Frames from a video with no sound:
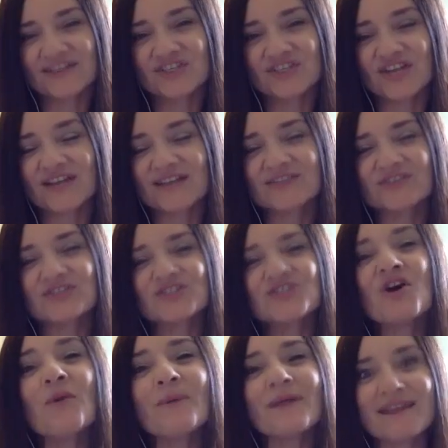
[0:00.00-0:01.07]
because there's
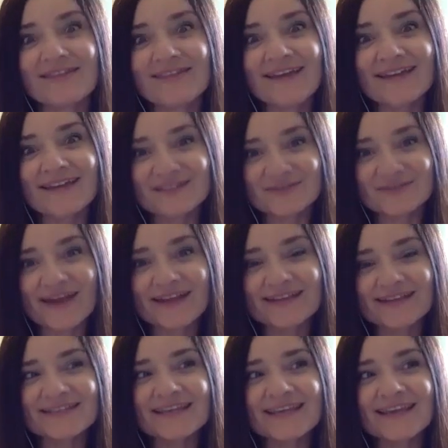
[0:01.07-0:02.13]
so many things, right? It's